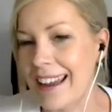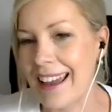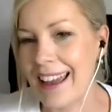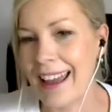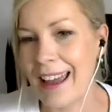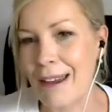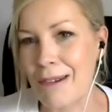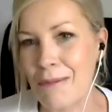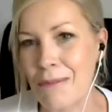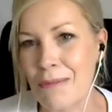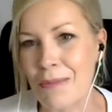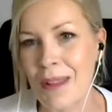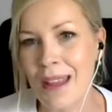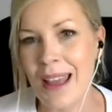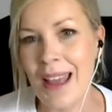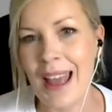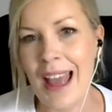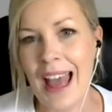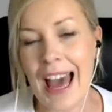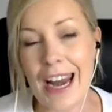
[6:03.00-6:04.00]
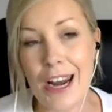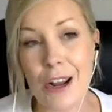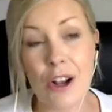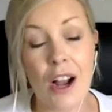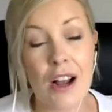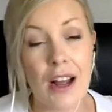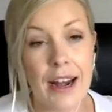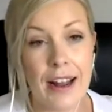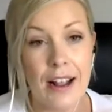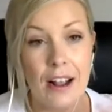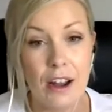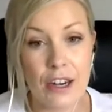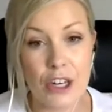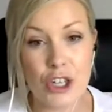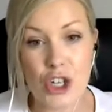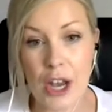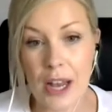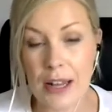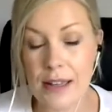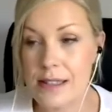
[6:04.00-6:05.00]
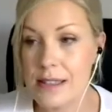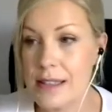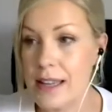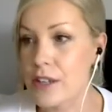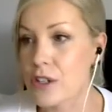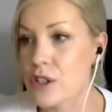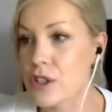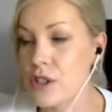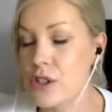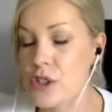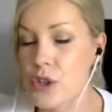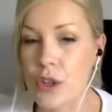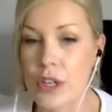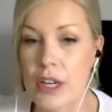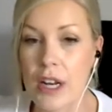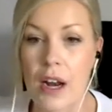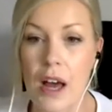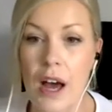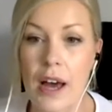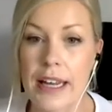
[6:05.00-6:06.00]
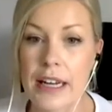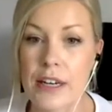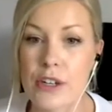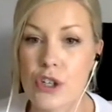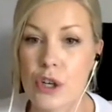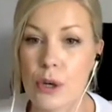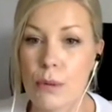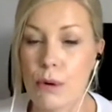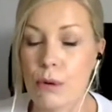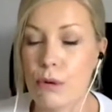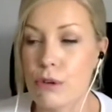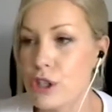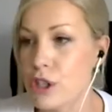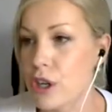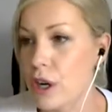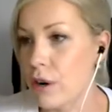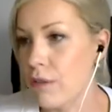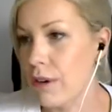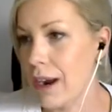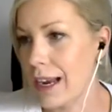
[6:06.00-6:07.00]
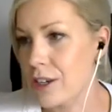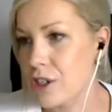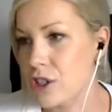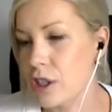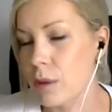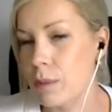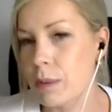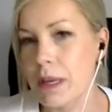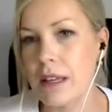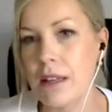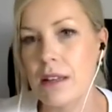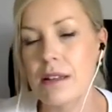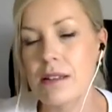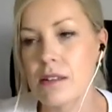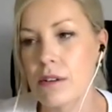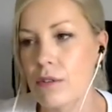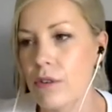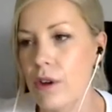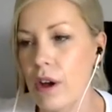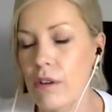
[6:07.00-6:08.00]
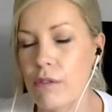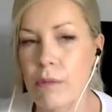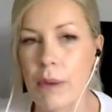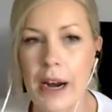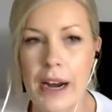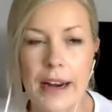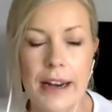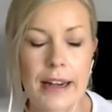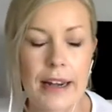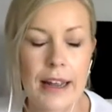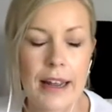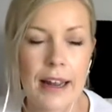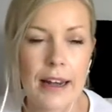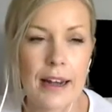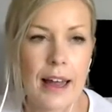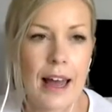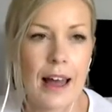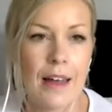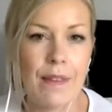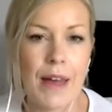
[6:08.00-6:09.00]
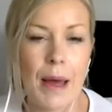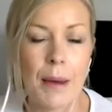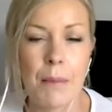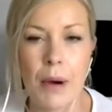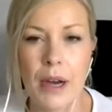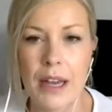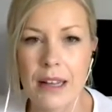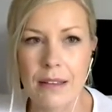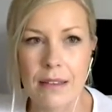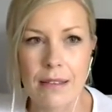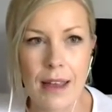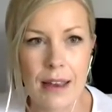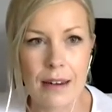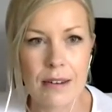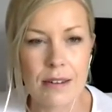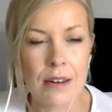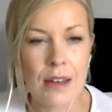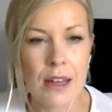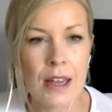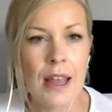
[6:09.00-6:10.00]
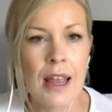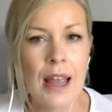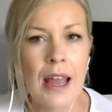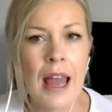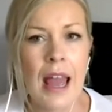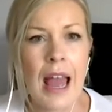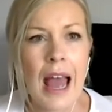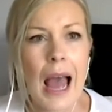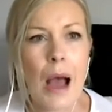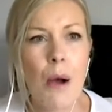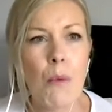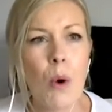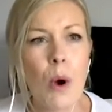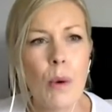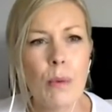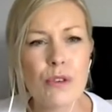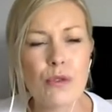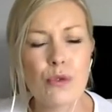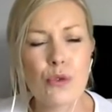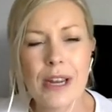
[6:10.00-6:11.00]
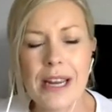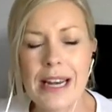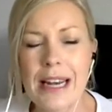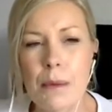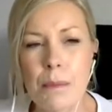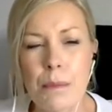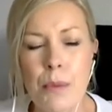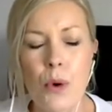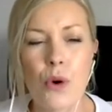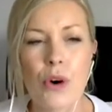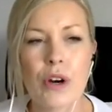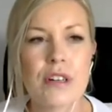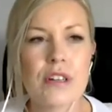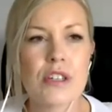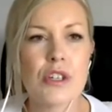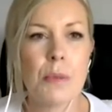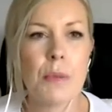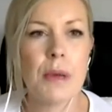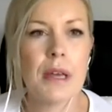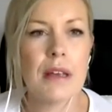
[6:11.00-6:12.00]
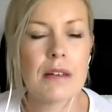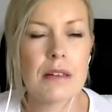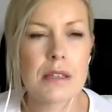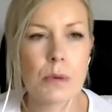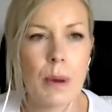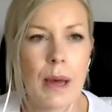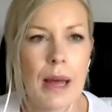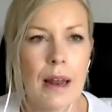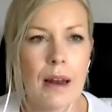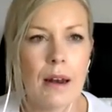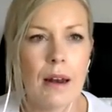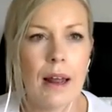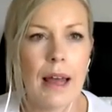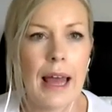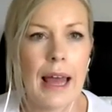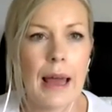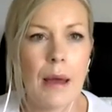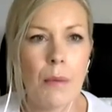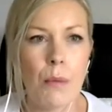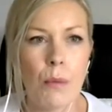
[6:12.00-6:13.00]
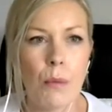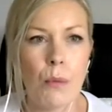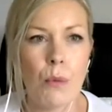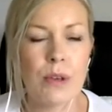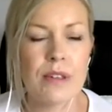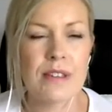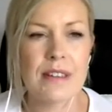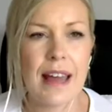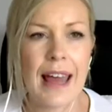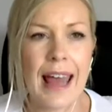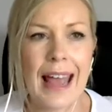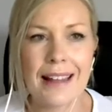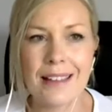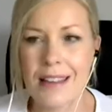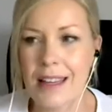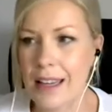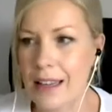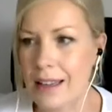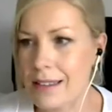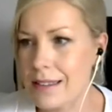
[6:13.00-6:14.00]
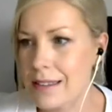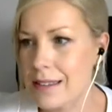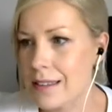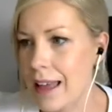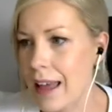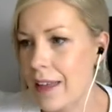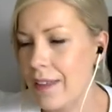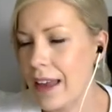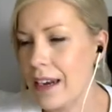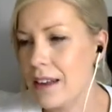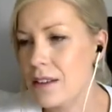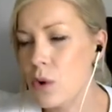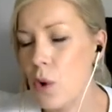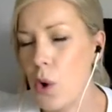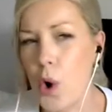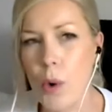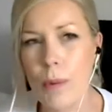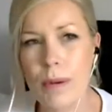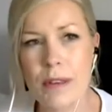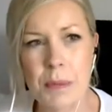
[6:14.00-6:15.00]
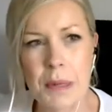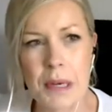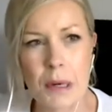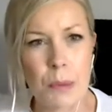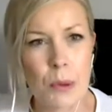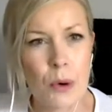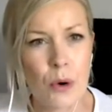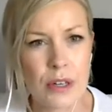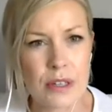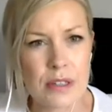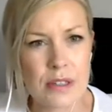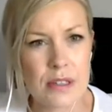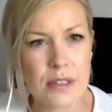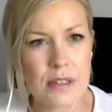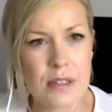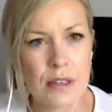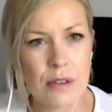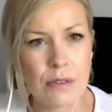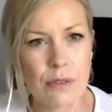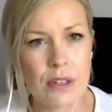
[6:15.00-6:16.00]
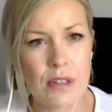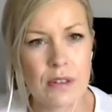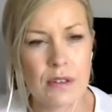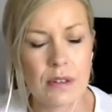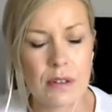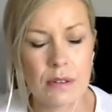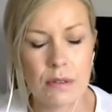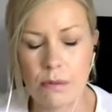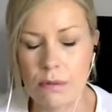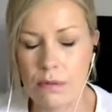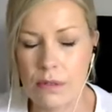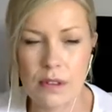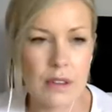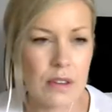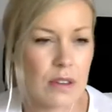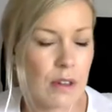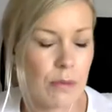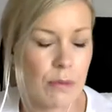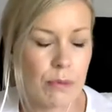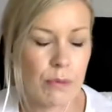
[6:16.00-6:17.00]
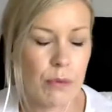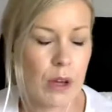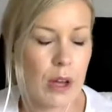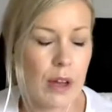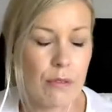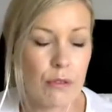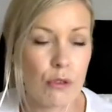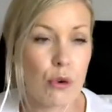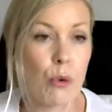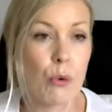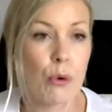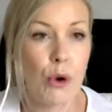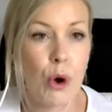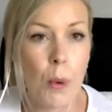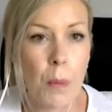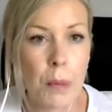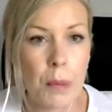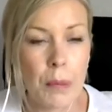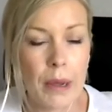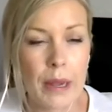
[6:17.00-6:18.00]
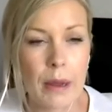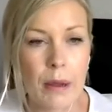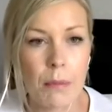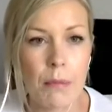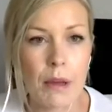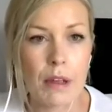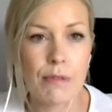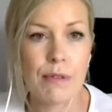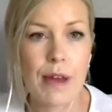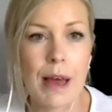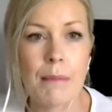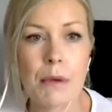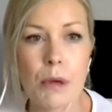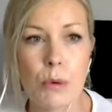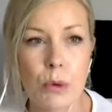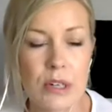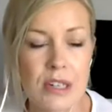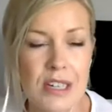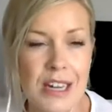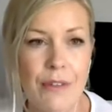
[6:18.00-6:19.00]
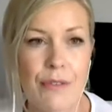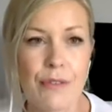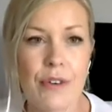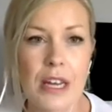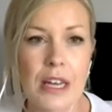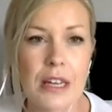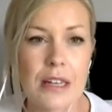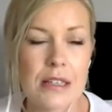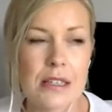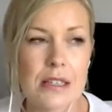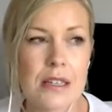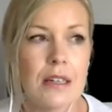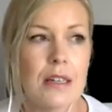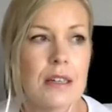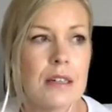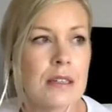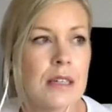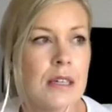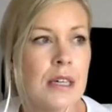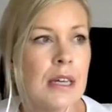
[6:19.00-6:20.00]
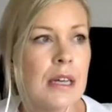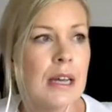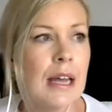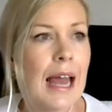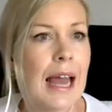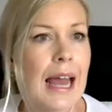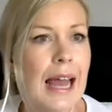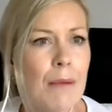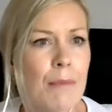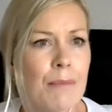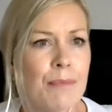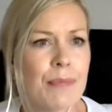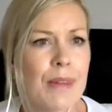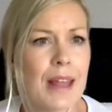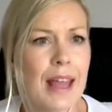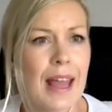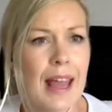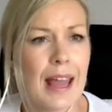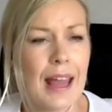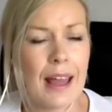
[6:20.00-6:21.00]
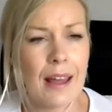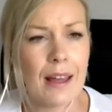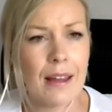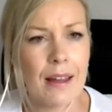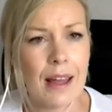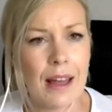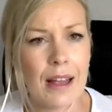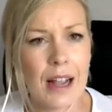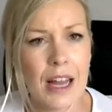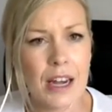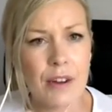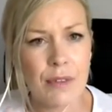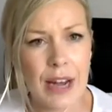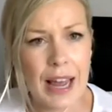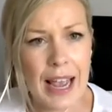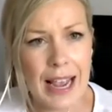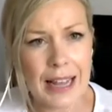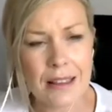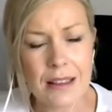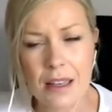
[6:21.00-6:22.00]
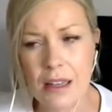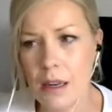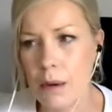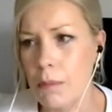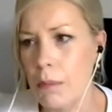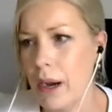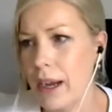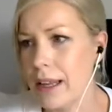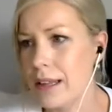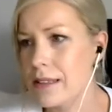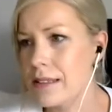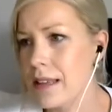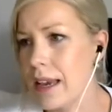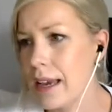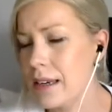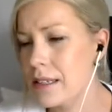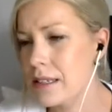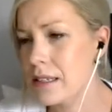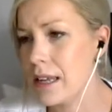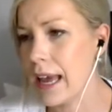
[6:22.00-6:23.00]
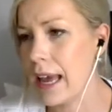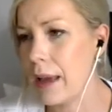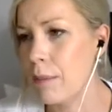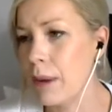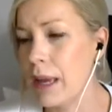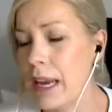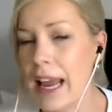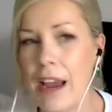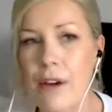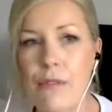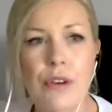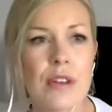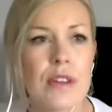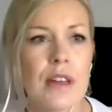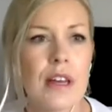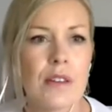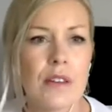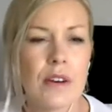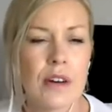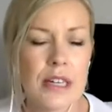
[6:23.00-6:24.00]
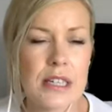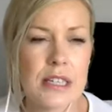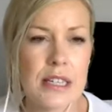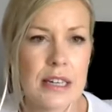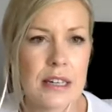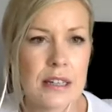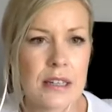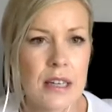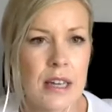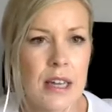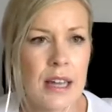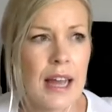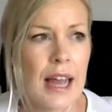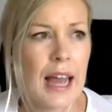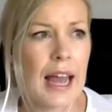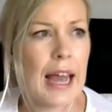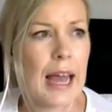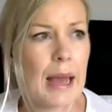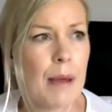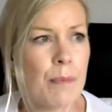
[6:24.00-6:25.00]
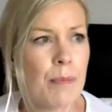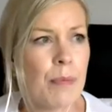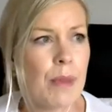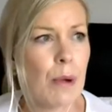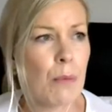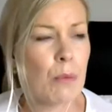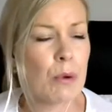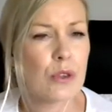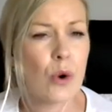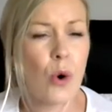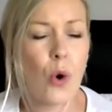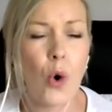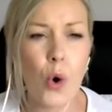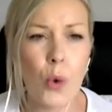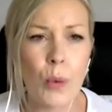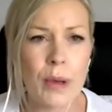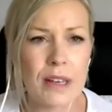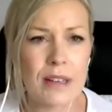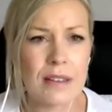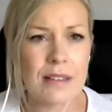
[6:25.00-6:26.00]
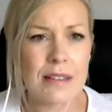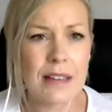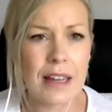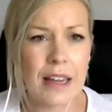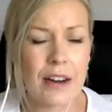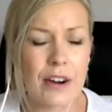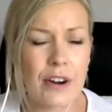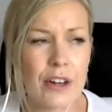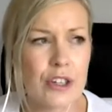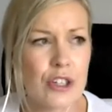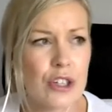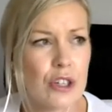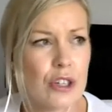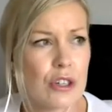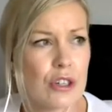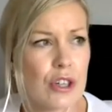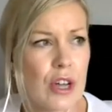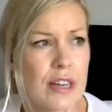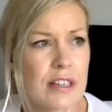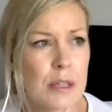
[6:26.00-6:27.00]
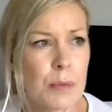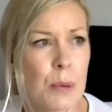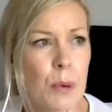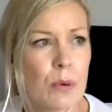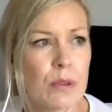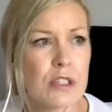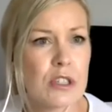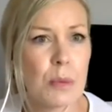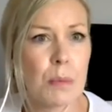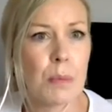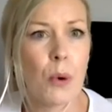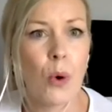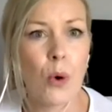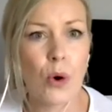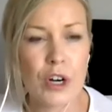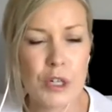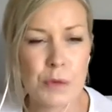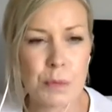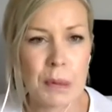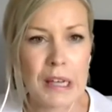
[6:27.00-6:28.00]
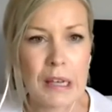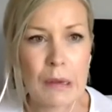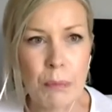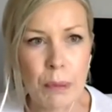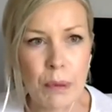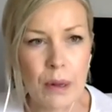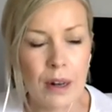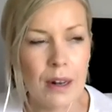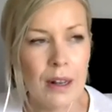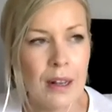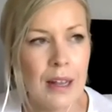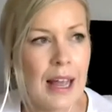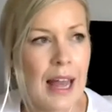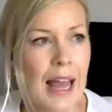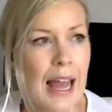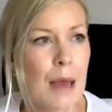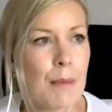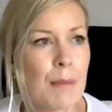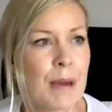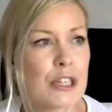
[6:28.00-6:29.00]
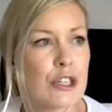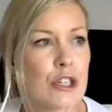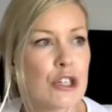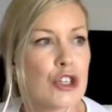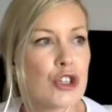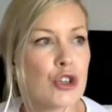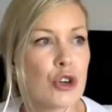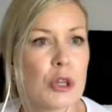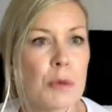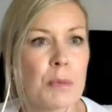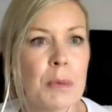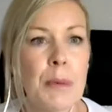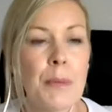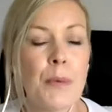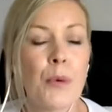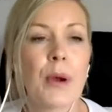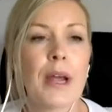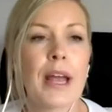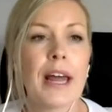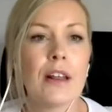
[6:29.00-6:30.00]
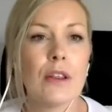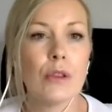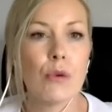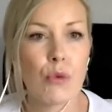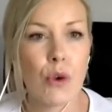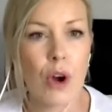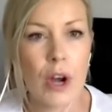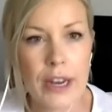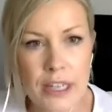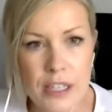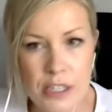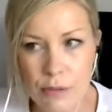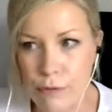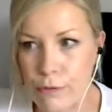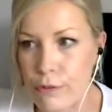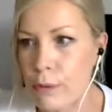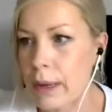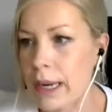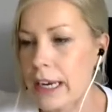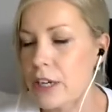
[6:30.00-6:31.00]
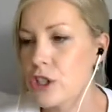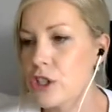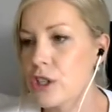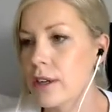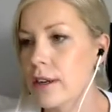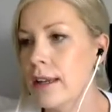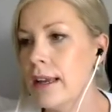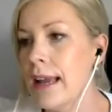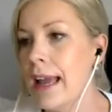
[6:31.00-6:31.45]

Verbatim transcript: um, and I got and I got a chance then to study a lot into emotional irrational rational appeals of, of marketing and, and that mindset. And what was really important to me as well um, was the ethics, and that has always been important since I've since since I've, I've grown up, my, my family would definitely instill um, uh, a kind of an ethical mindset um, in everything that I did. Um, I was always there to, I suppose, support people um, and to ensure that people were getting the right information.